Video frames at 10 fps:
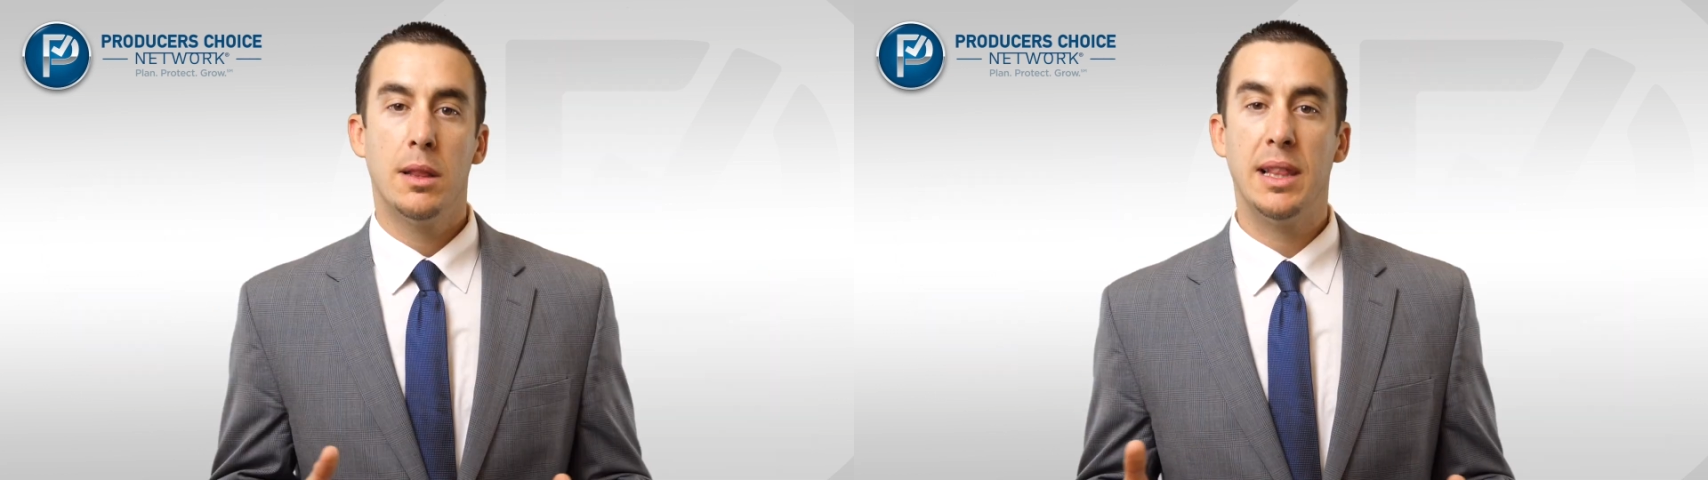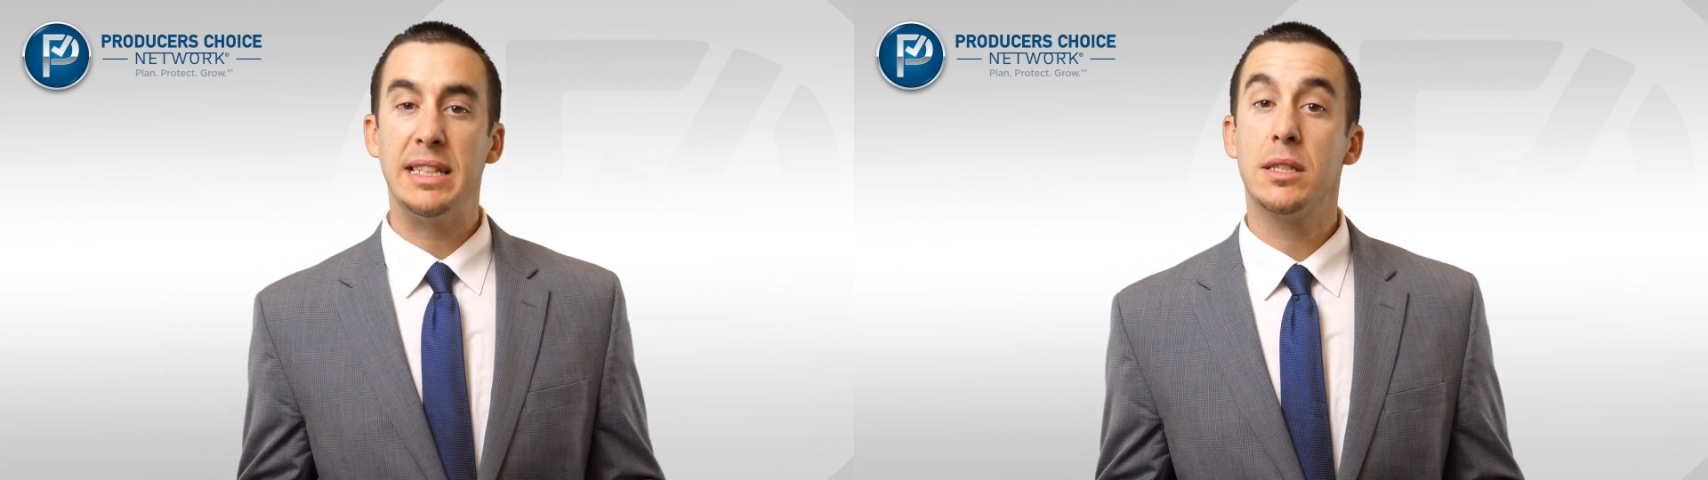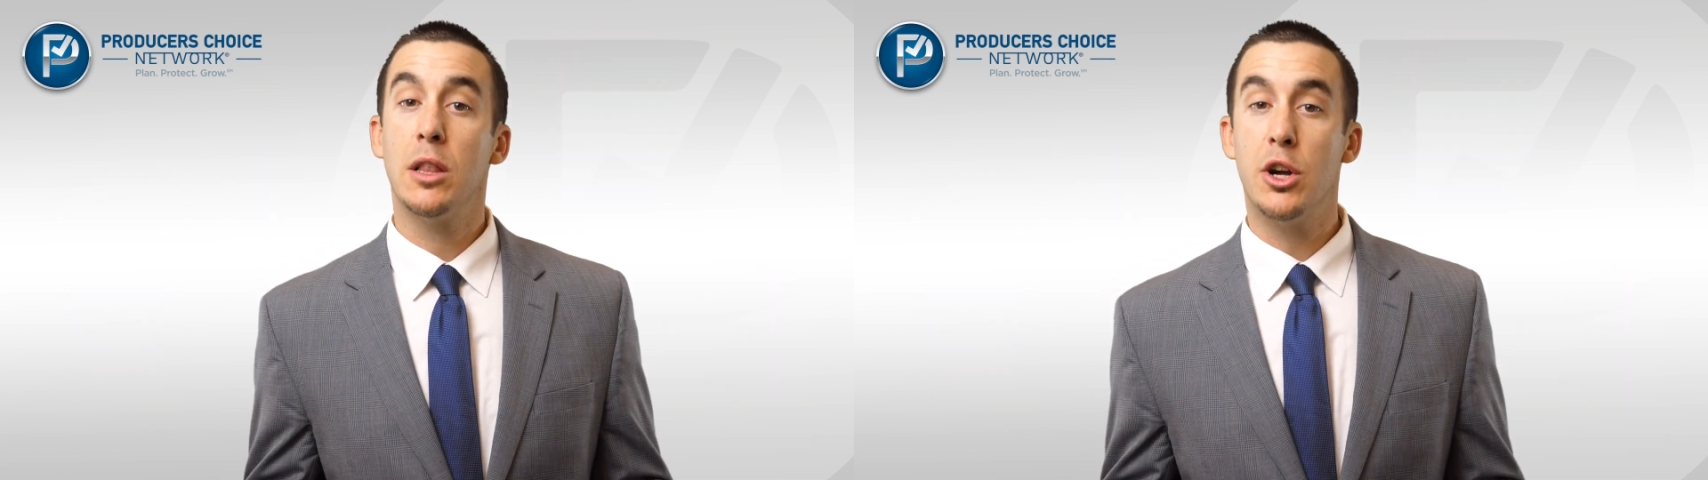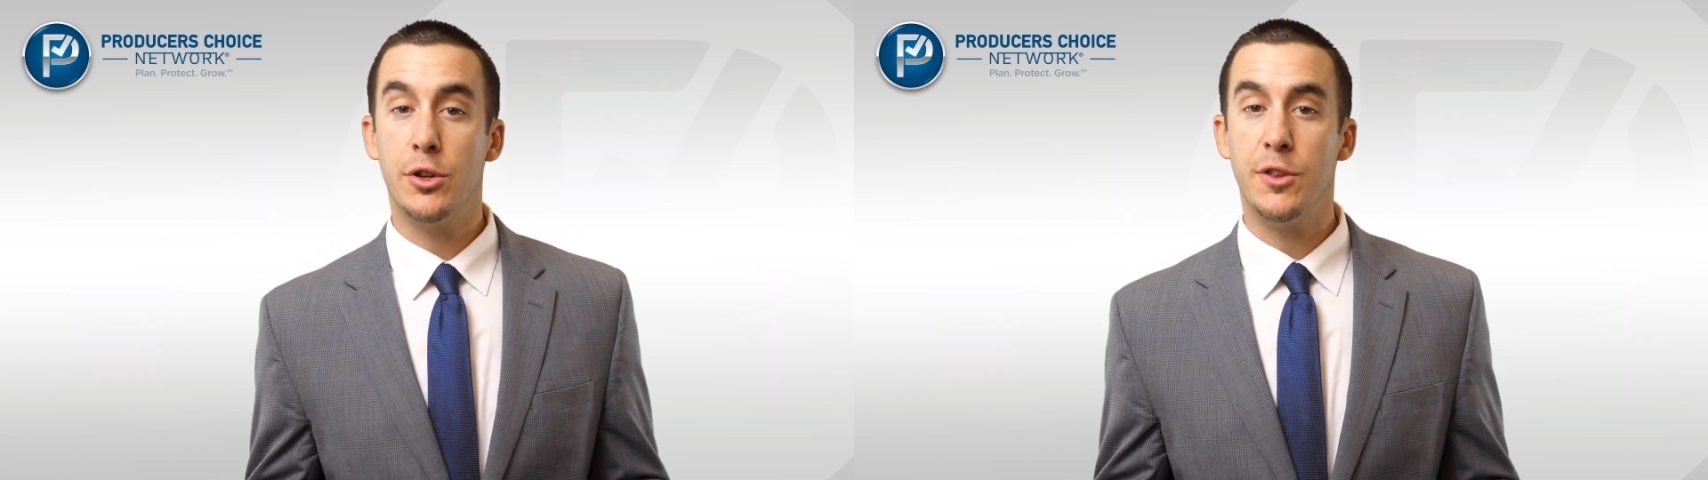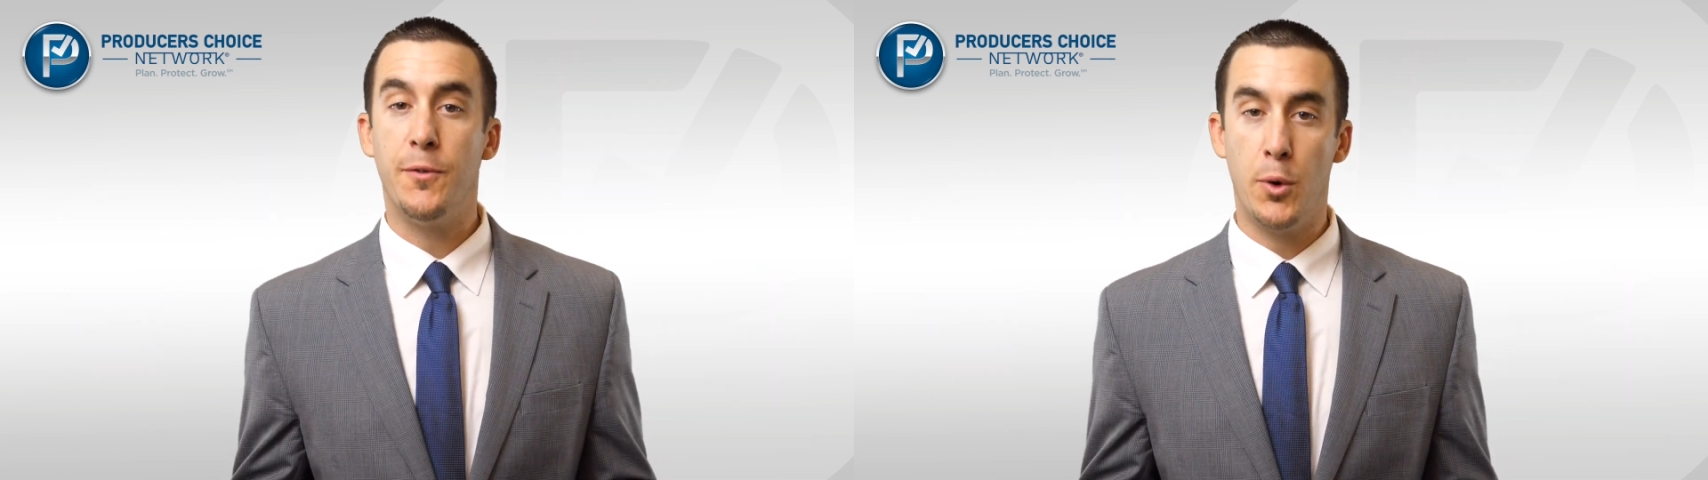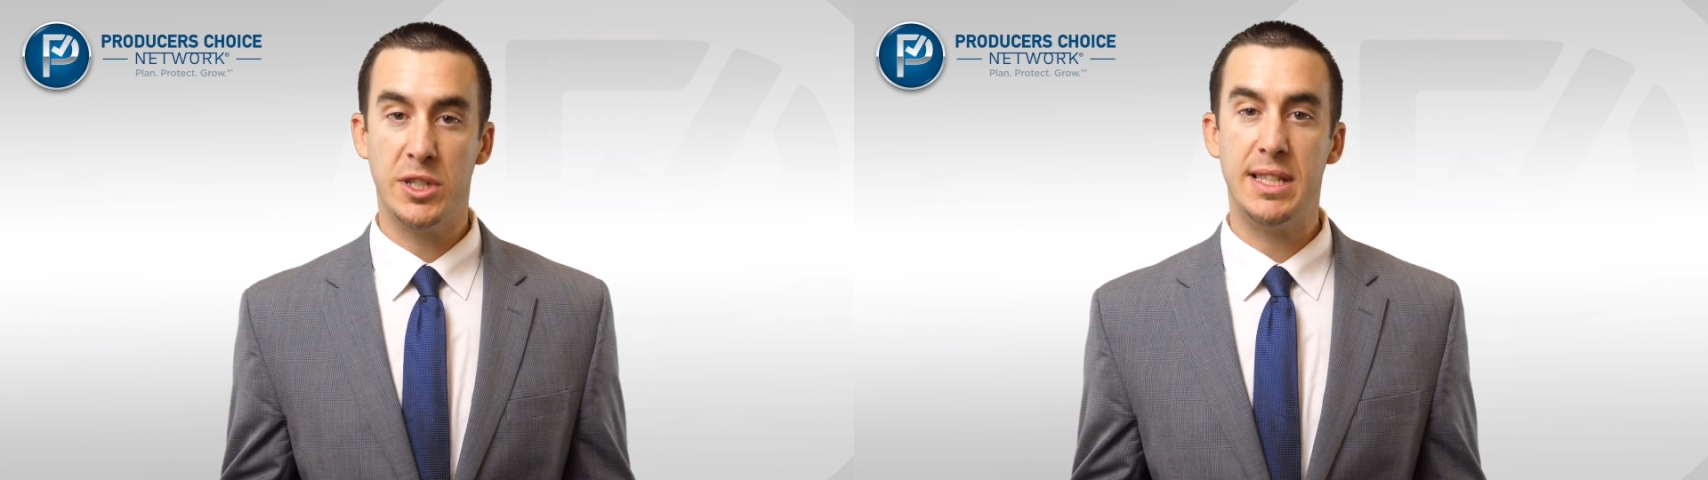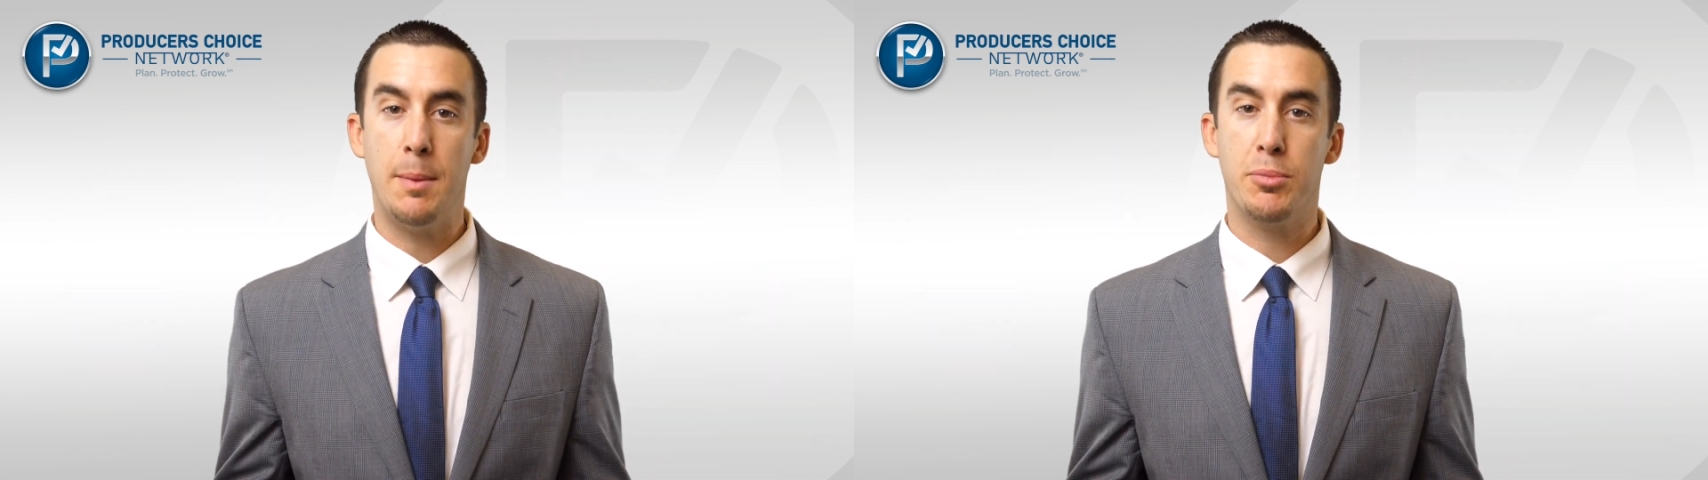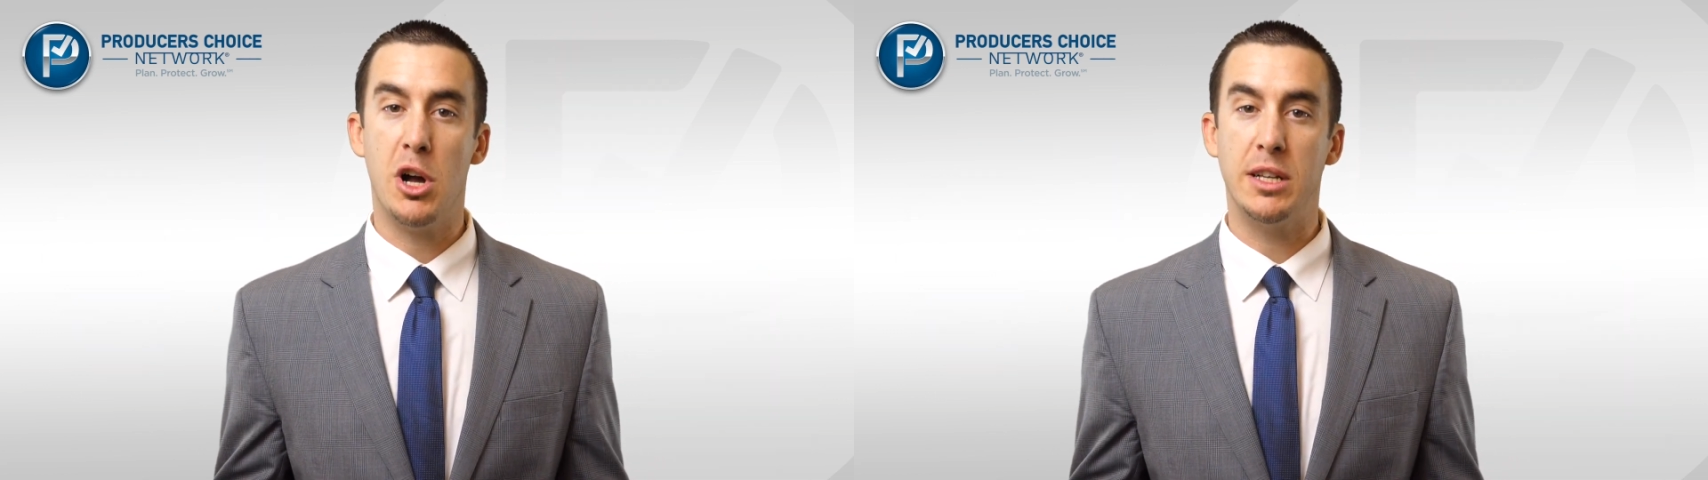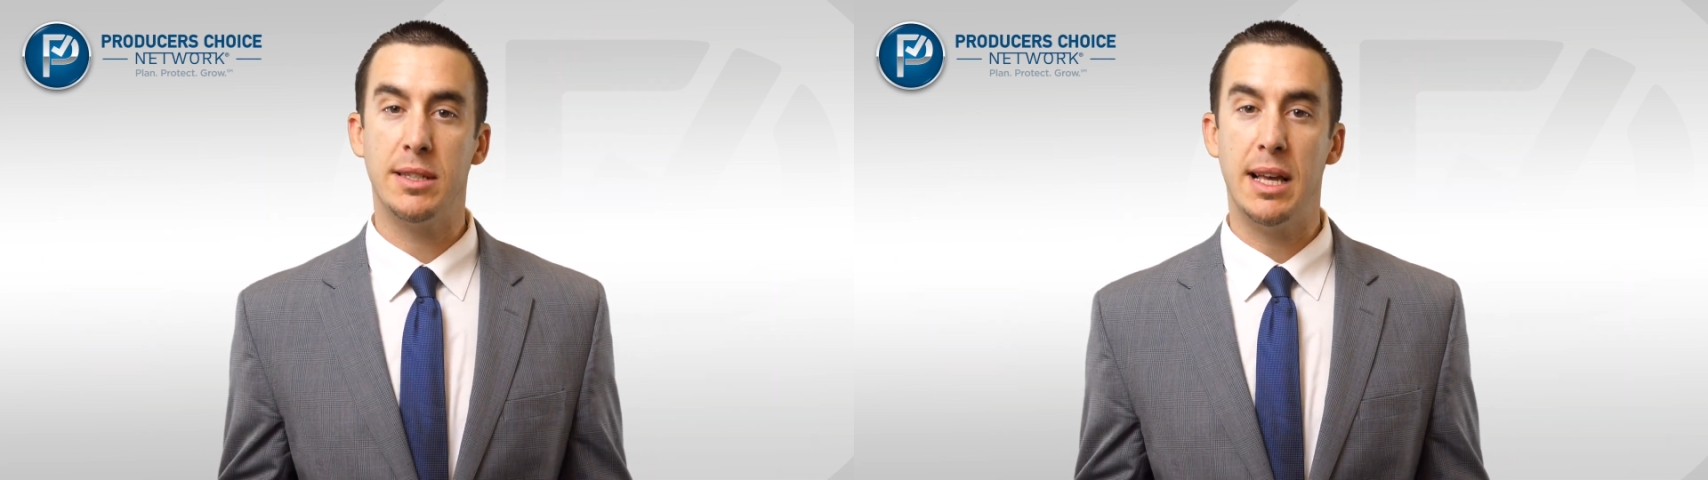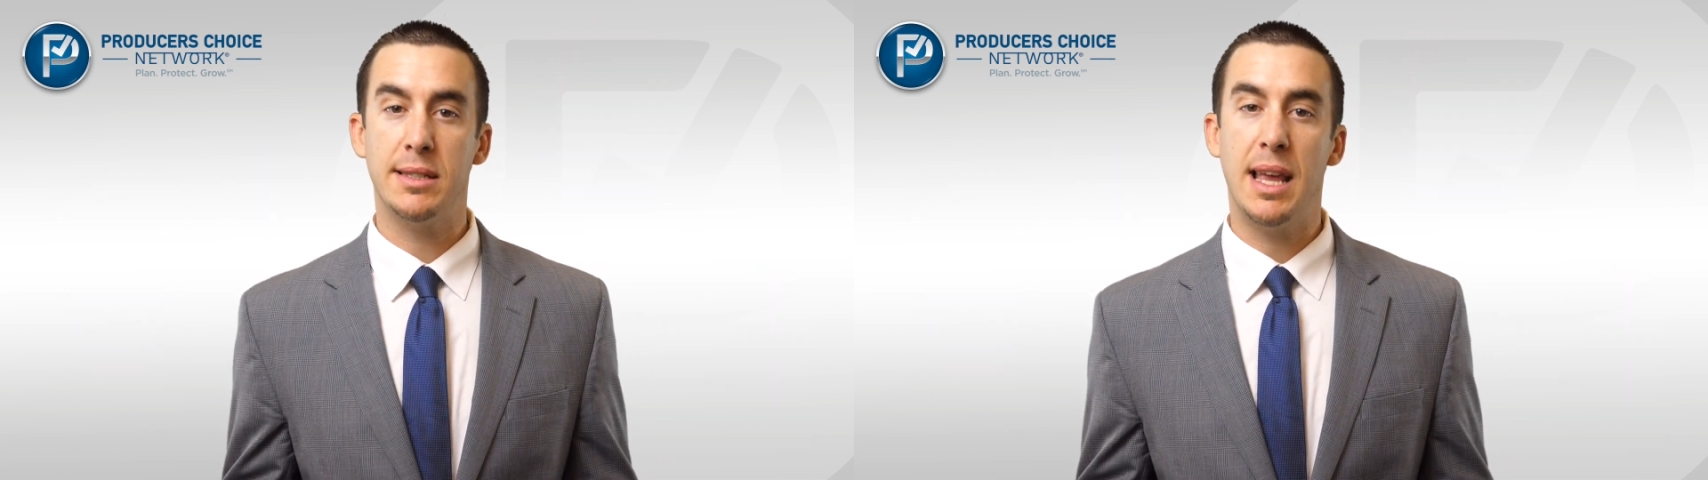Let's learn the 4-step
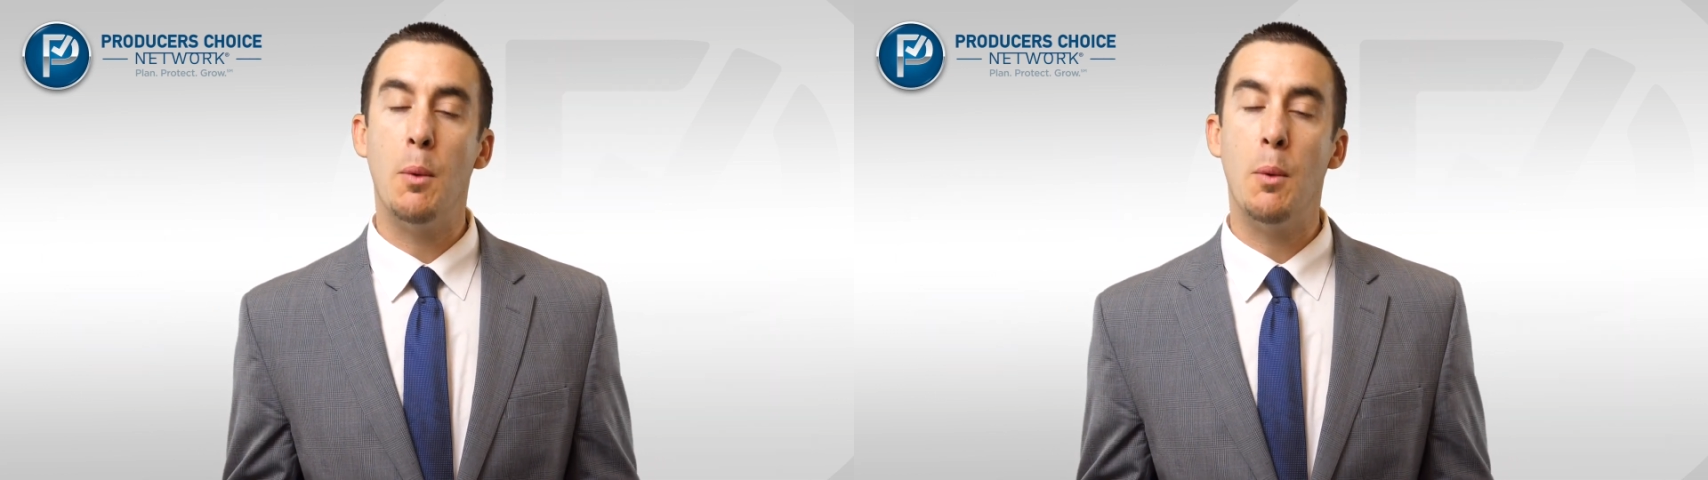process